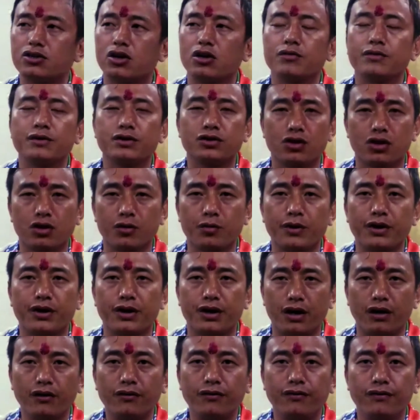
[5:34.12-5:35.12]
always going to be
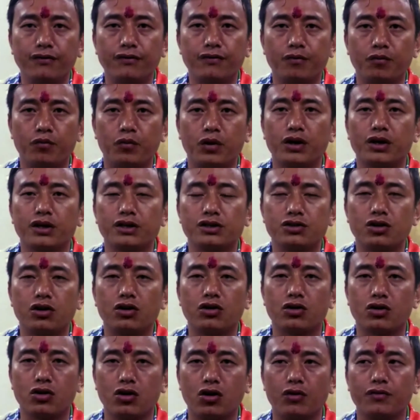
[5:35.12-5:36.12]
tough, but it's not,
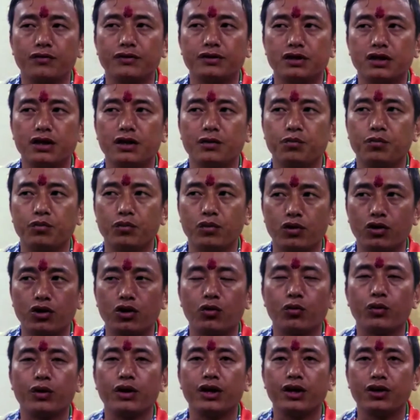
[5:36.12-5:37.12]
obviously, you
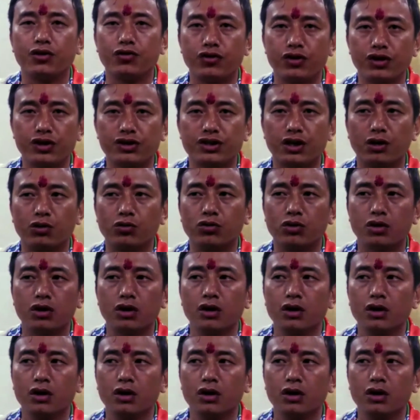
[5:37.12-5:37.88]
know, we need to reach out.